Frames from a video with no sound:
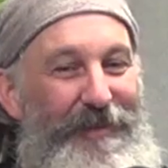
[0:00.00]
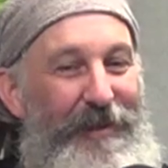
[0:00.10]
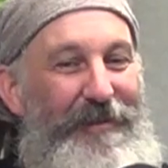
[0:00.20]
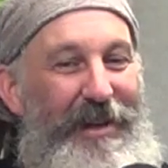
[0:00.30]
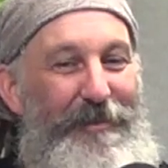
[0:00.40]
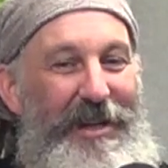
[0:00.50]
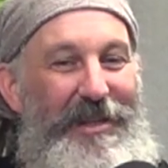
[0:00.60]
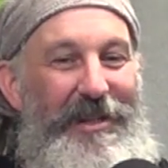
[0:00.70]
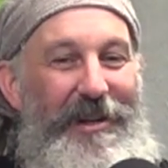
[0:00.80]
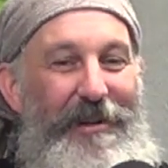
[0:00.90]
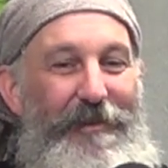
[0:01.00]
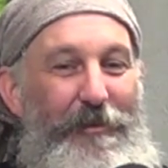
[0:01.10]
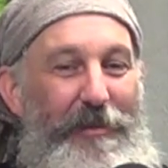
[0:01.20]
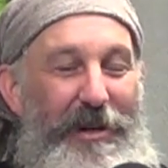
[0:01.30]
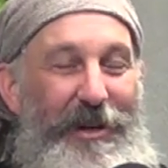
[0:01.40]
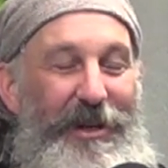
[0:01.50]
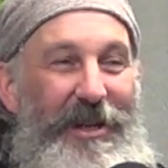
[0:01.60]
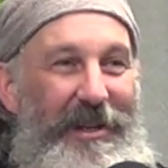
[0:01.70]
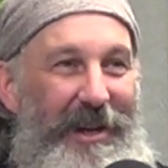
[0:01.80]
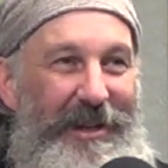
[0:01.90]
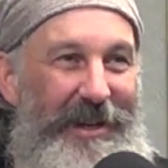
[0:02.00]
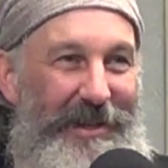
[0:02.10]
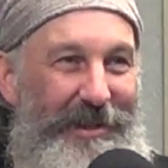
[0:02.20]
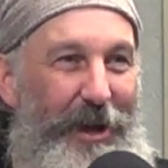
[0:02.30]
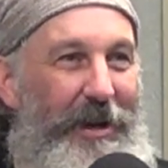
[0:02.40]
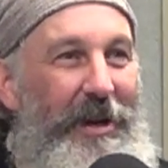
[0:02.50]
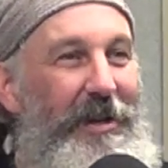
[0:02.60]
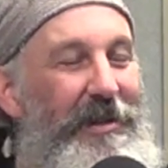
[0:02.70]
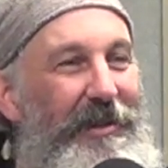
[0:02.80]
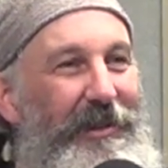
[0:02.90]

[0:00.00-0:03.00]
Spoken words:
15 minutes in an oven with a bit of honey. Like it's not hard.